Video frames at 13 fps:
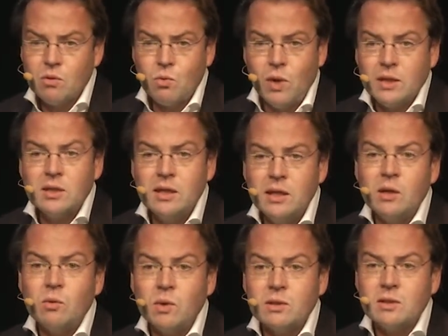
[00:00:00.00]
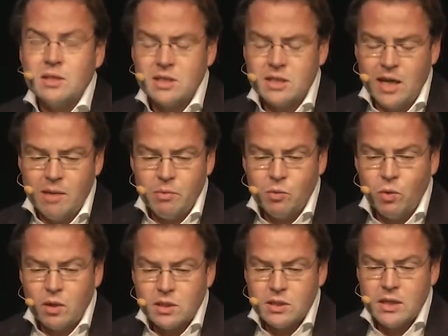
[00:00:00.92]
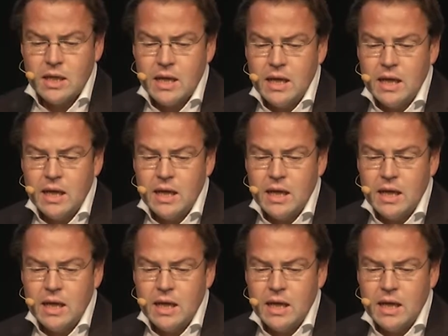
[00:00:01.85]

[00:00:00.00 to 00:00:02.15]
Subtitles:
quite clear what the assignment was.